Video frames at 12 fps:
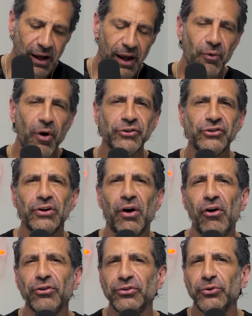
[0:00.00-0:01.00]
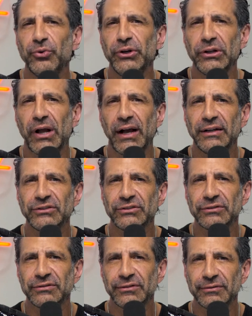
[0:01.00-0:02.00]
I want you to also
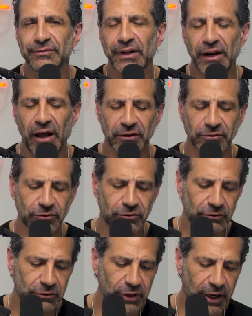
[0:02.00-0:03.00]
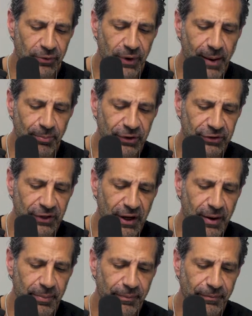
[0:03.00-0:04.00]
realize, and I'll try to wrap this
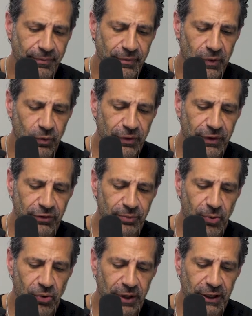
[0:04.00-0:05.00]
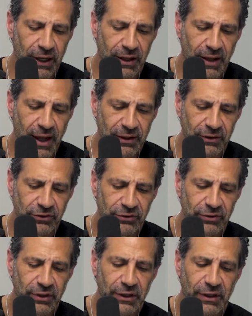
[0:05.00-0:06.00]
up with this point, and that
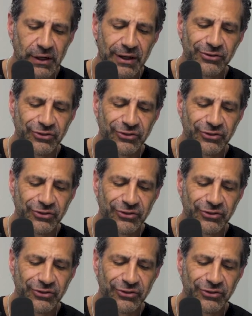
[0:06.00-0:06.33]
is a